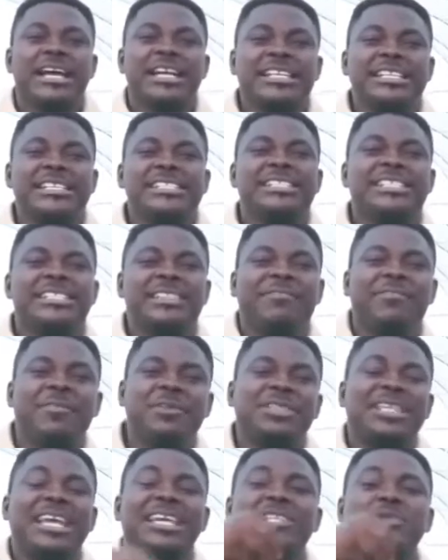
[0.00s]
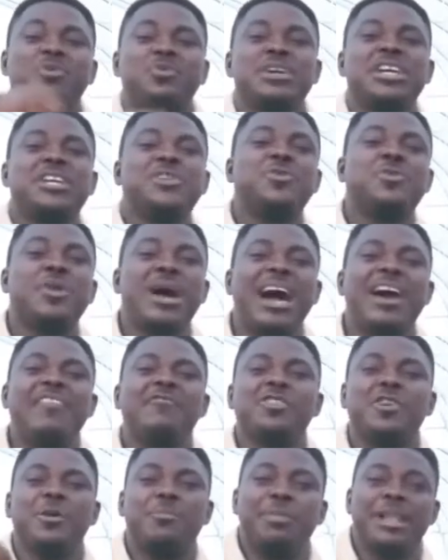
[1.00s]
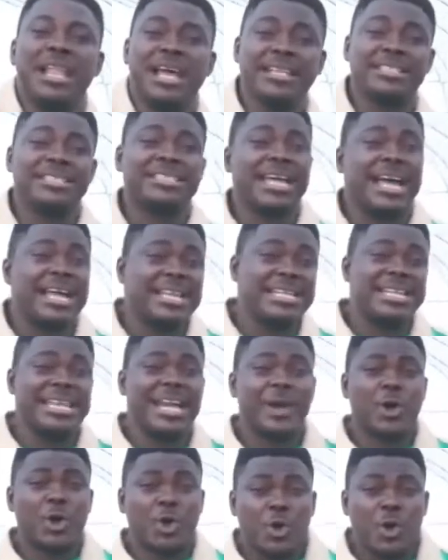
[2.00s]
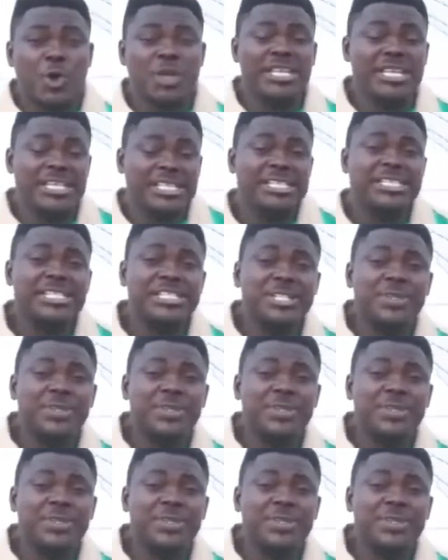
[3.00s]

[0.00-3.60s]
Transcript: In this floater is where you have your plants, and they are growing.